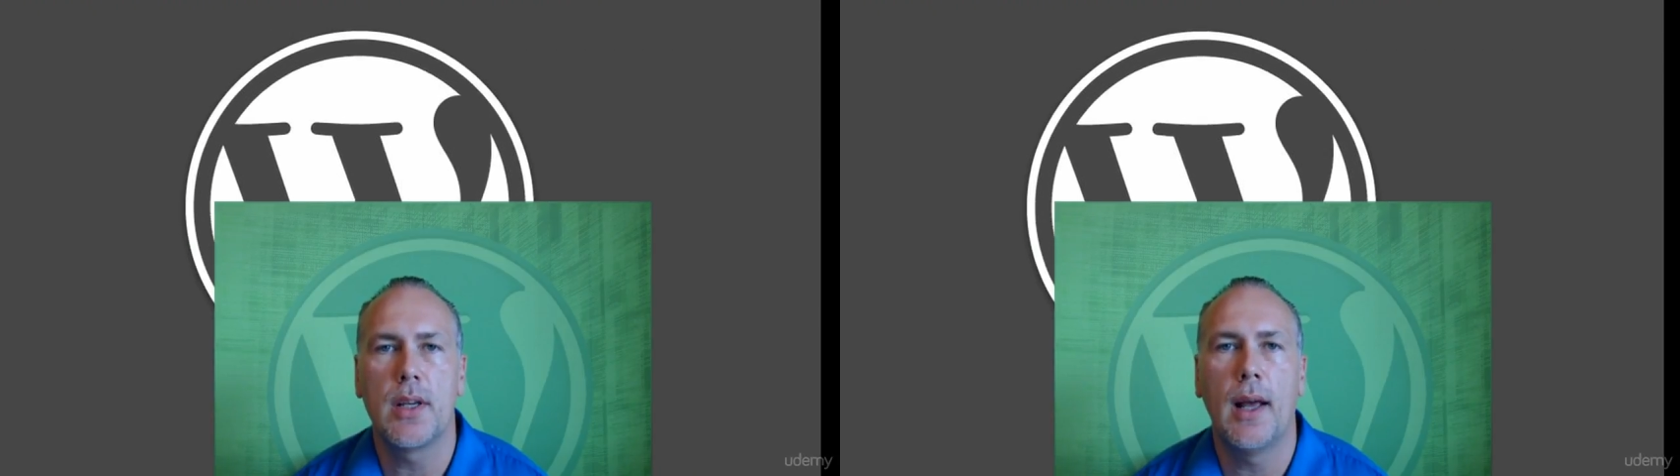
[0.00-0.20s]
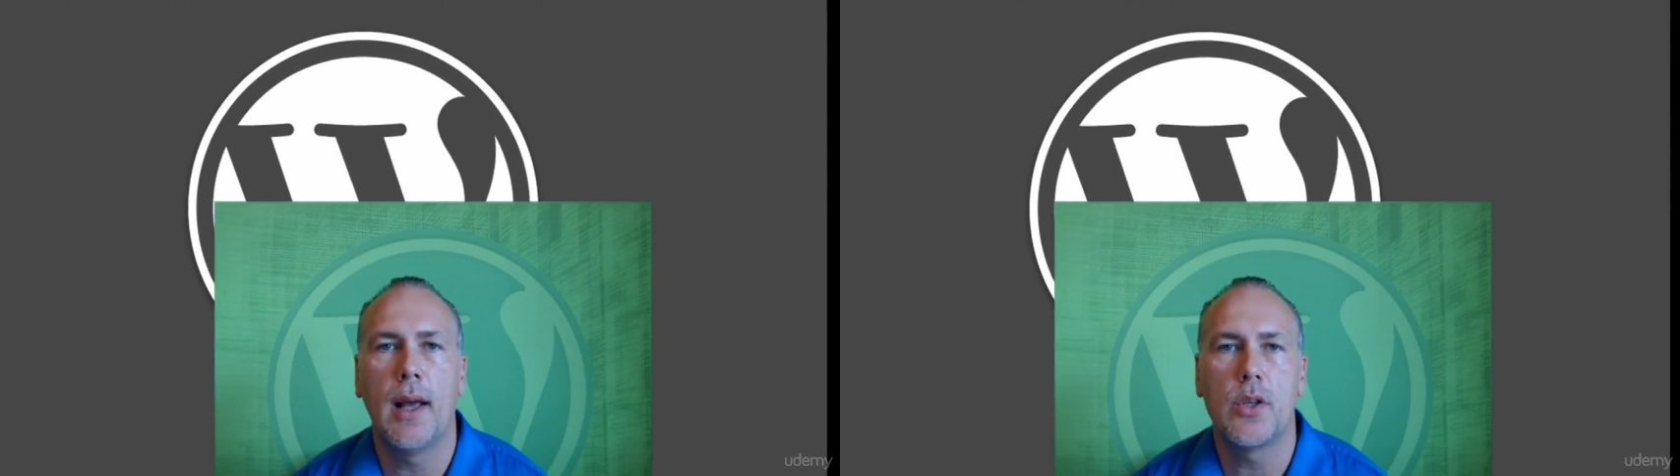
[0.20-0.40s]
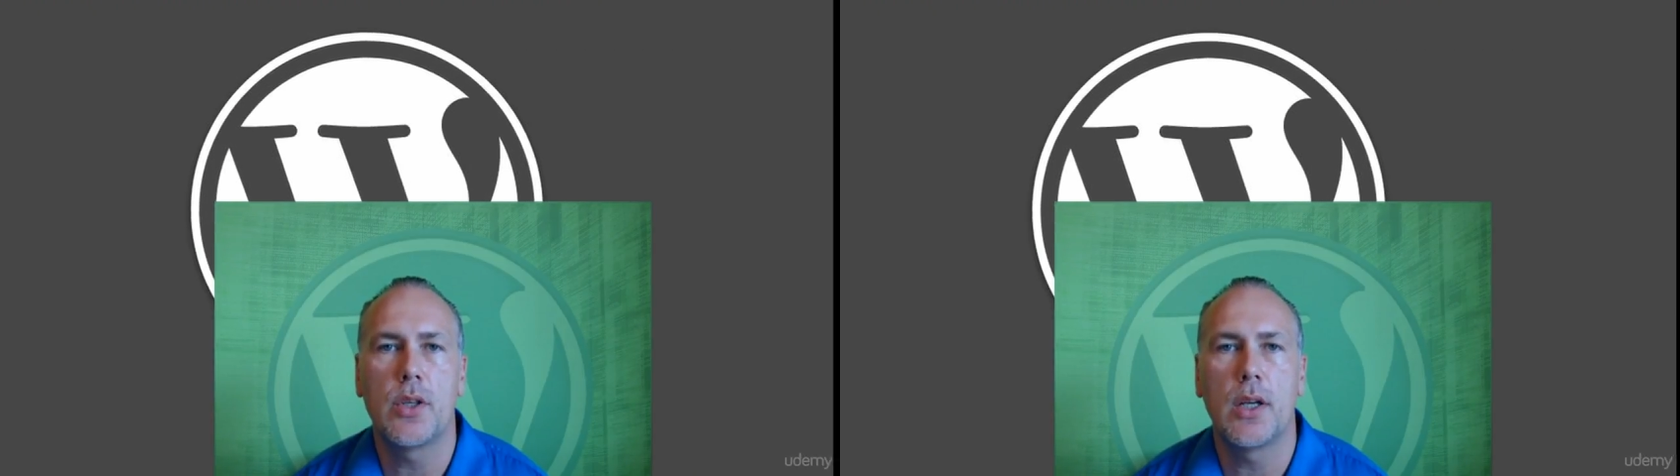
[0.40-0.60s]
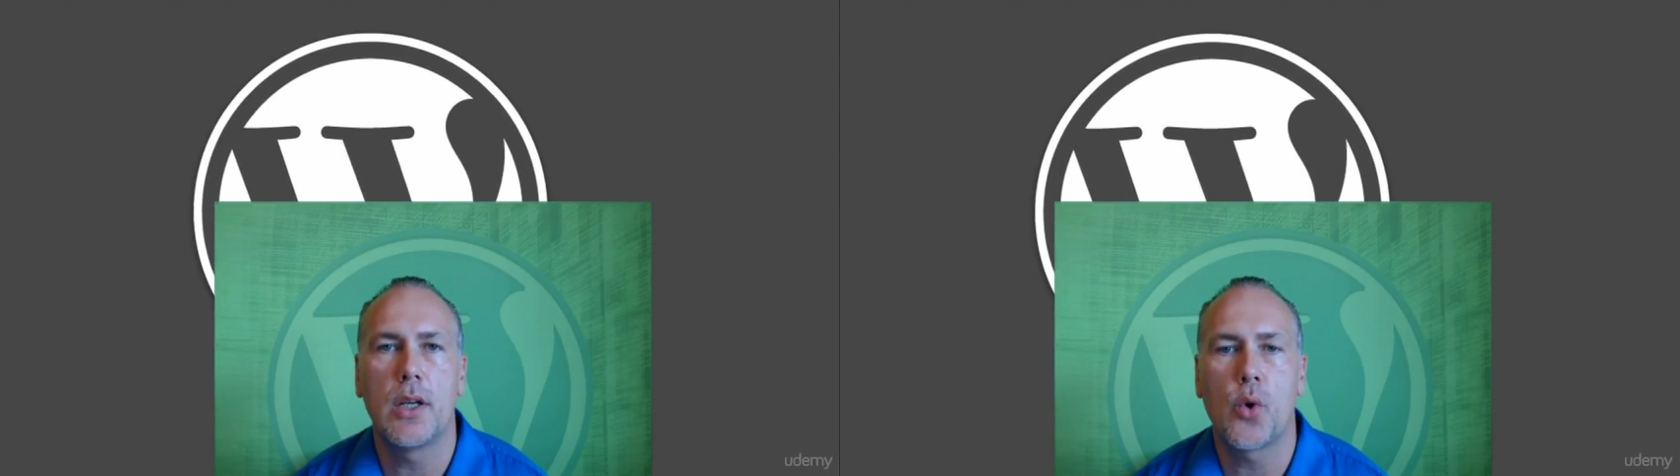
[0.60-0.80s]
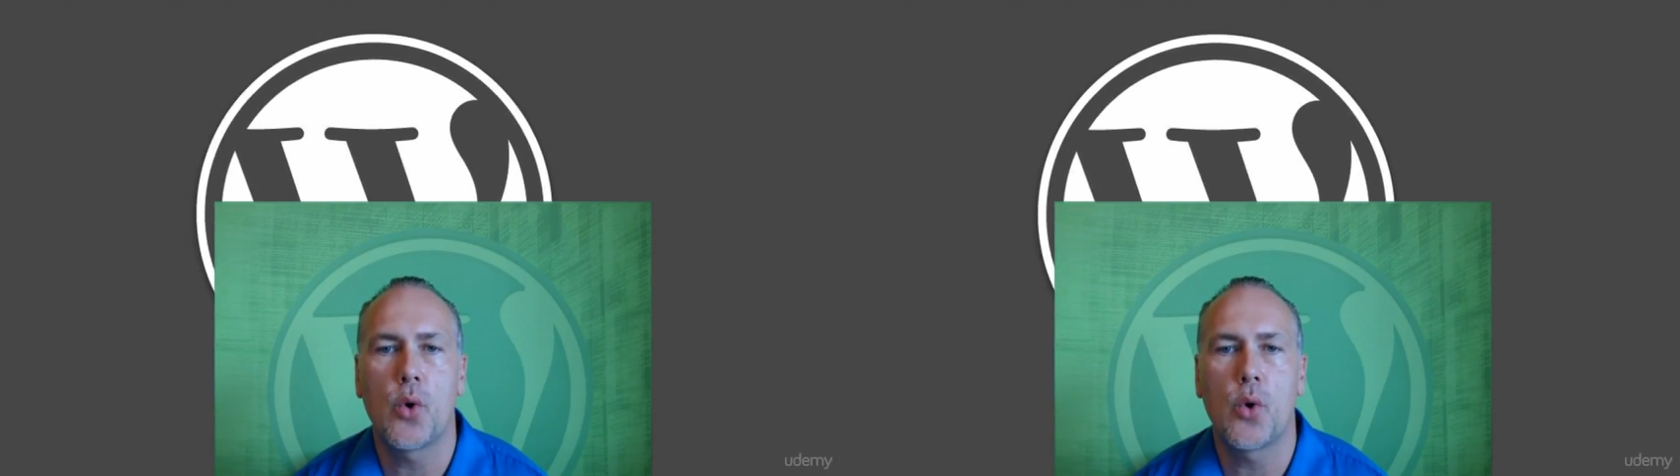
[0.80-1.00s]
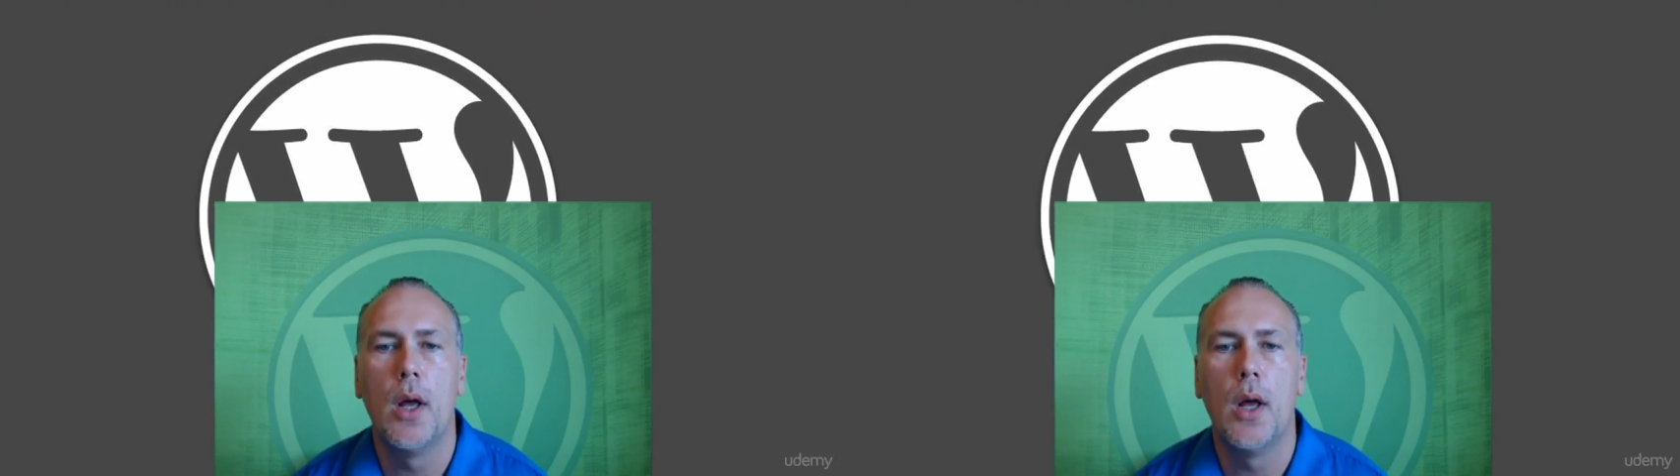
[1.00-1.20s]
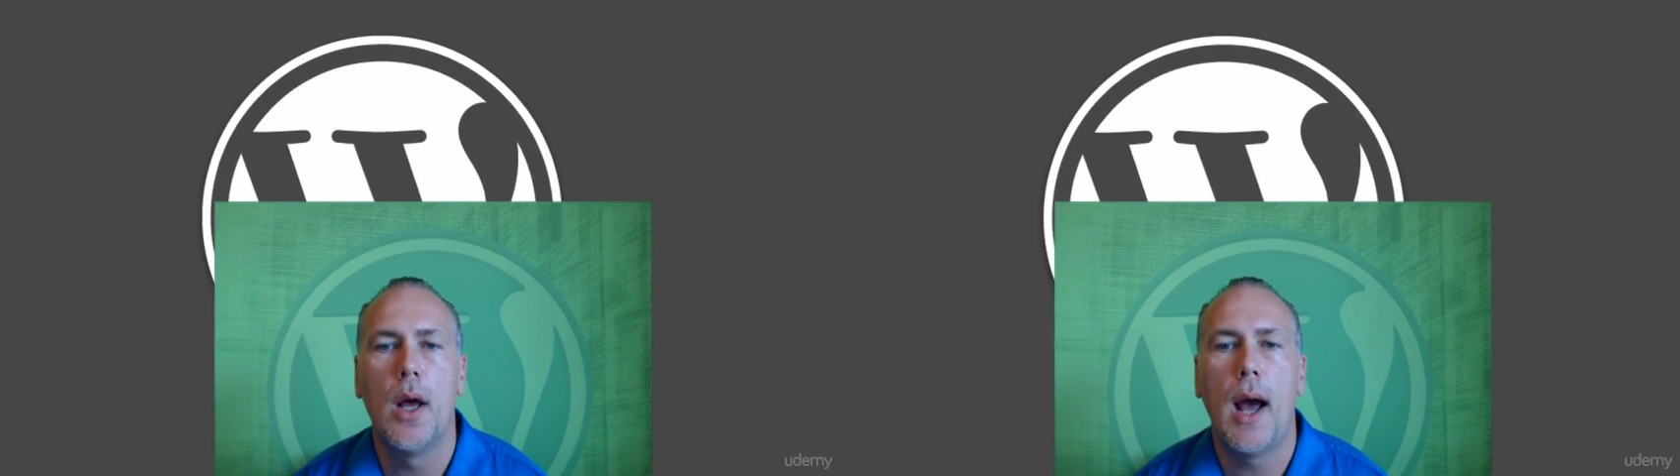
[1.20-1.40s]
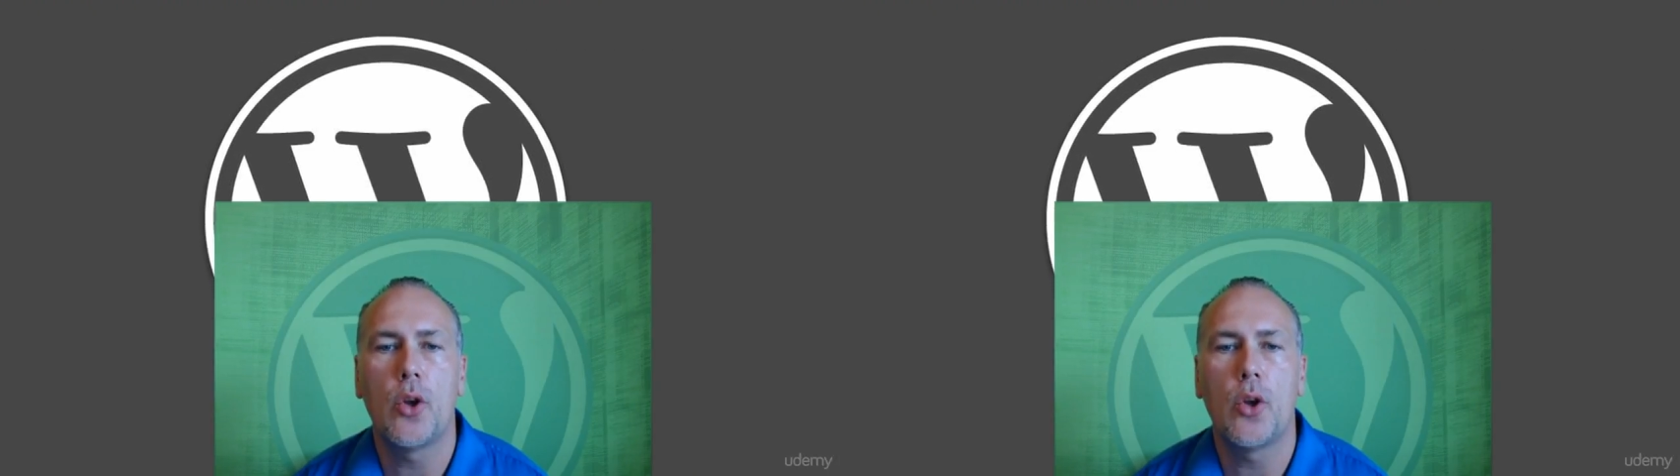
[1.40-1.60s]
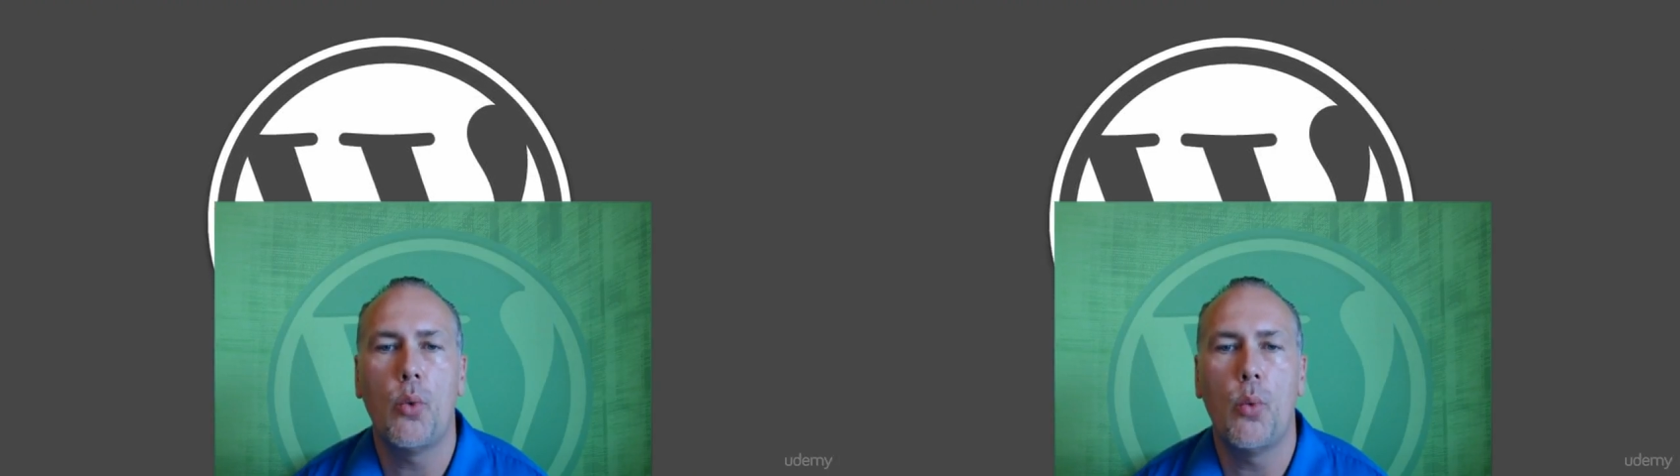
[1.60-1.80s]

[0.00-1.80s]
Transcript: allow you to control how your